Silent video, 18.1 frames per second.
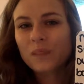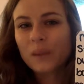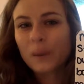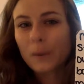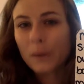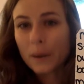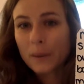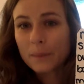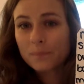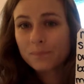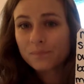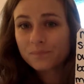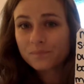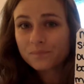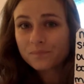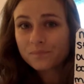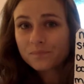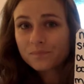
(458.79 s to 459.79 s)
Okay.
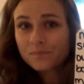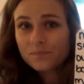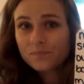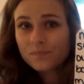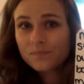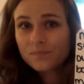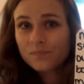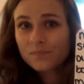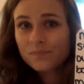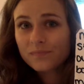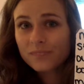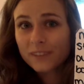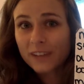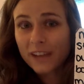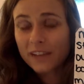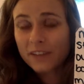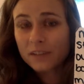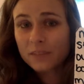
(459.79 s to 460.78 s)

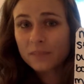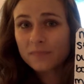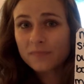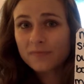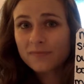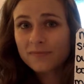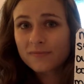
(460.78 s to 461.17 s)
You have some?